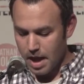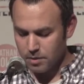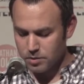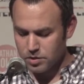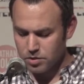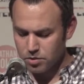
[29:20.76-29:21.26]
"I
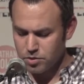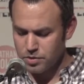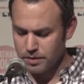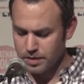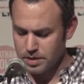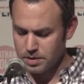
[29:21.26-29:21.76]
was so
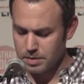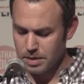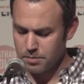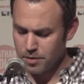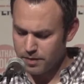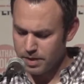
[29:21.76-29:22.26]
driven to be
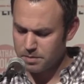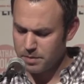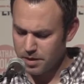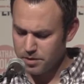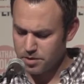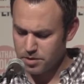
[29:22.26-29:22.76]
a perfect
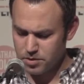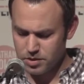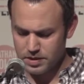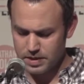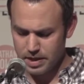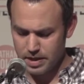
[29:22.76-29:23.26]
mother," she
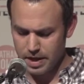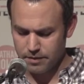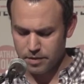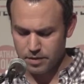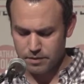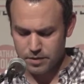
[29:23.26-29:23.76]
said
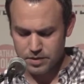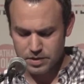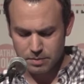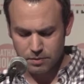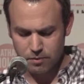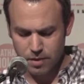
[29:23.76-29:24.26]
after the first
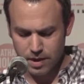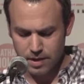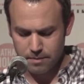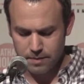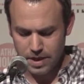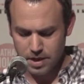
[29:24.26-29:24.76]
sip of
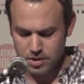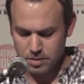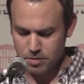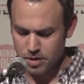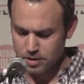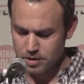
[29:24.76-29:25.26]
wine, and she
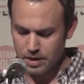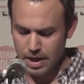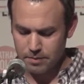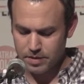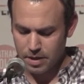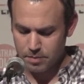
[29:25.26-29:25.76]
plugged the
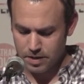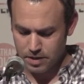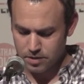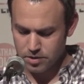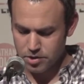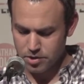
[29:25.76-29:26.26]
laptop
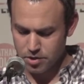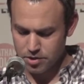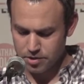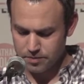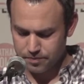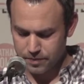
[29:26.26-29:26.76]
into the
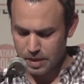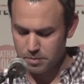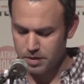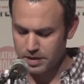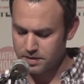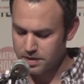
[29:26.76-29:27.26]
charger and
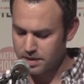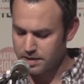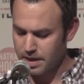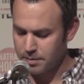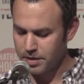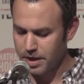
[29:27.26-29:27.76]
placed it
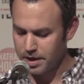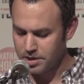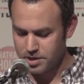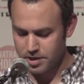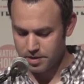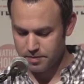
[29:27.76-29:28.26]
atop the high
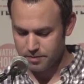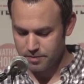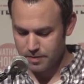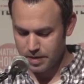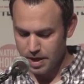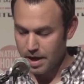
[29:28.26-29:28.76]
chair.
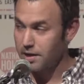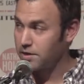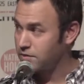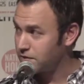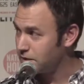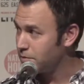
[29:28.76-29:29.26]
And you
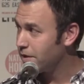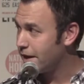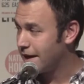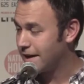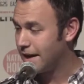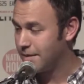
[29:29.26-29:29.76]
see where
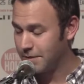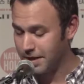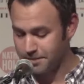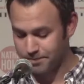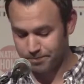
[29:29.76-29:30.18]
that got me.